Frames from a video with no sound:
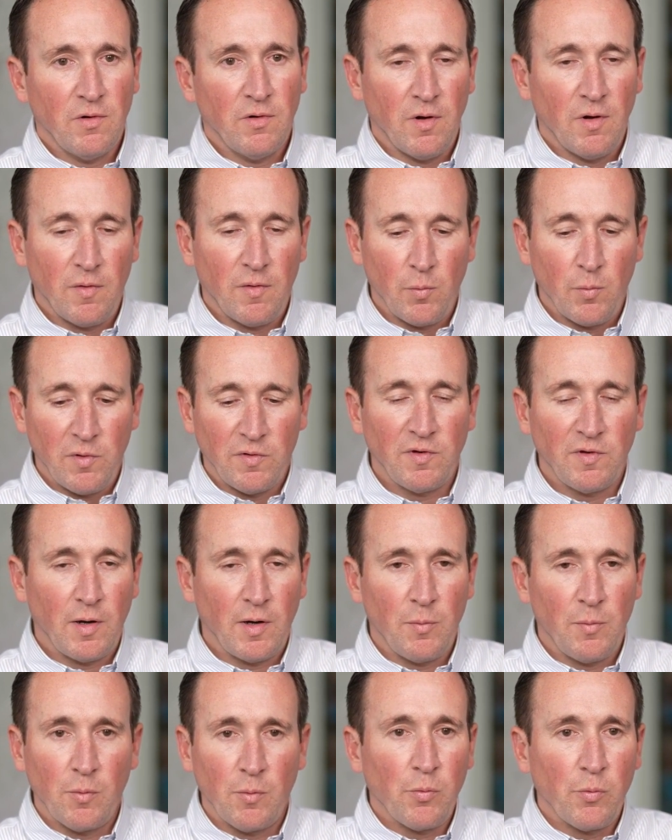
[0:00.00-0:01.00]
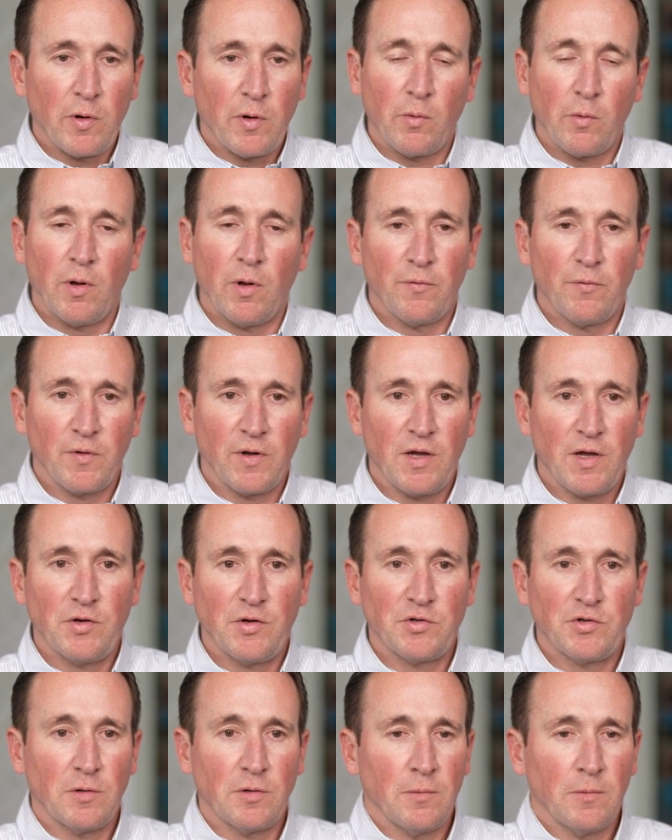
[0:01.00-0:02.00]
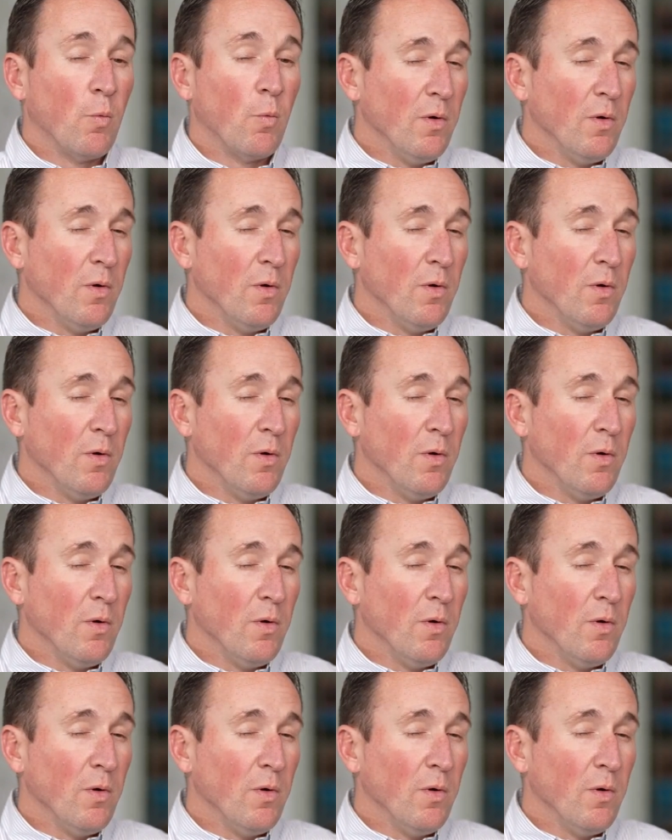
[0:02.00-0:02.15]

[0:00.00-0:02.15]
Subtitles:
and then we set up your pre-qualification.